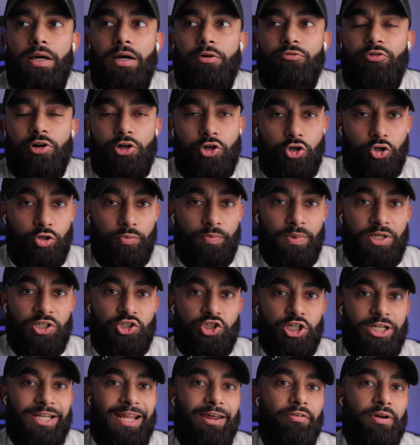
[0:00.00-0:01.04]
Recruitment
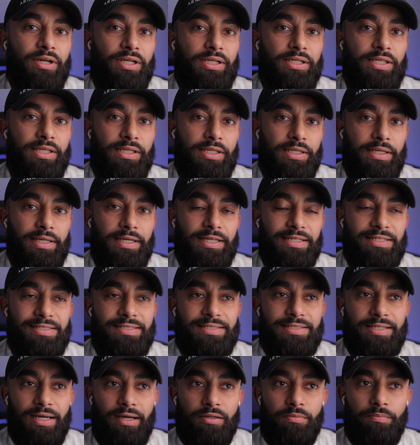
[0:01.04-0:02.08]
generically is
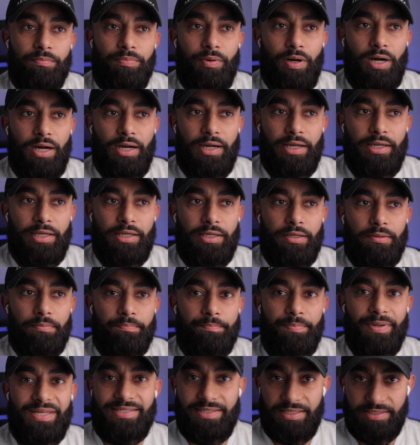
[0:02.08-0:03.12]
done by
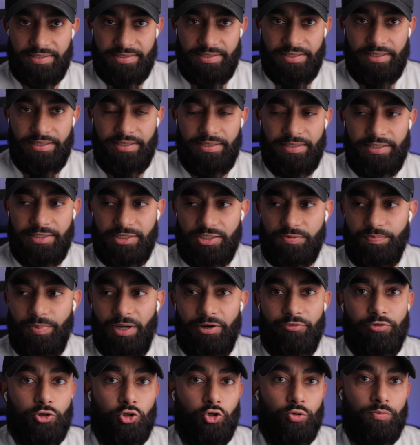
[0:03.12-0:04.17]
businesses, by
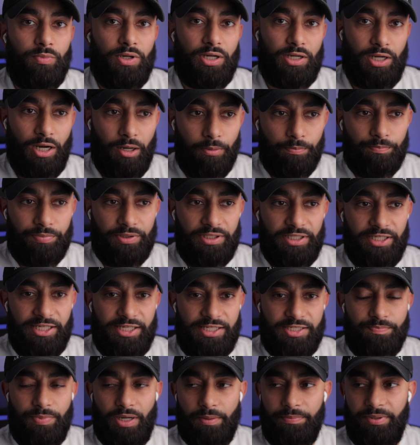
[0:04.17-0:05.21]
recruitment
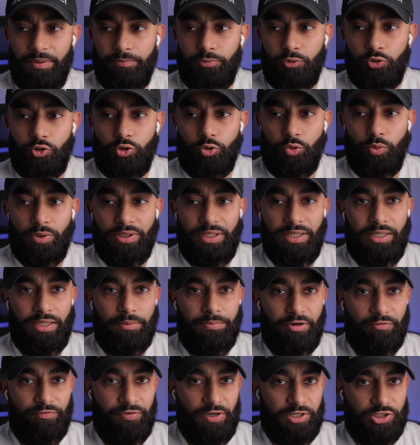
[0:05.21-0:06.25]
companies, by people doing it
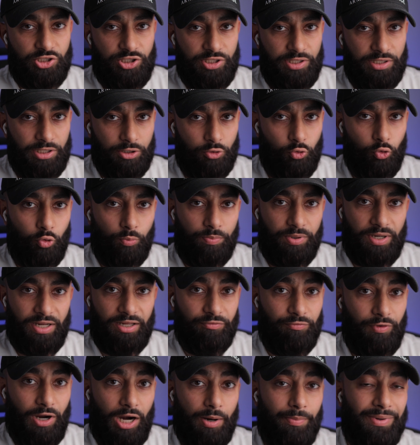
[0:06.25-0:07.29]
professionally in a corporate
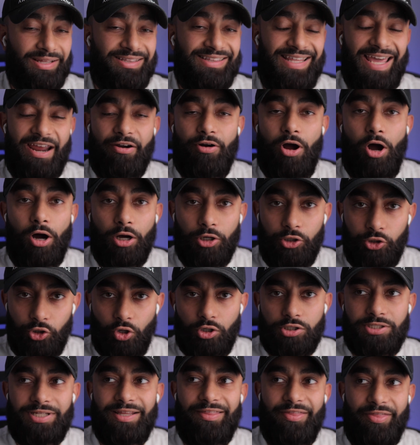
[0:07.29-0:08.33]
environment. There are
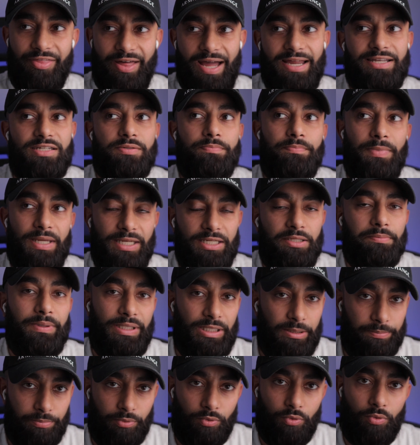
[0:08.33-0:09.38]
not that many
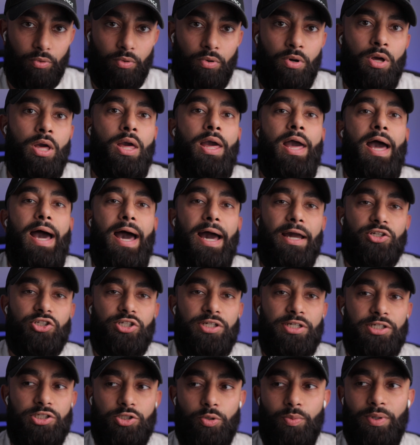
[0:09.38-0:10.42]
people
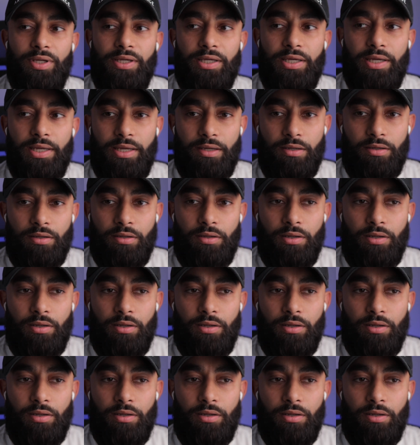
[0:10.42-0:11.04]
actually doing it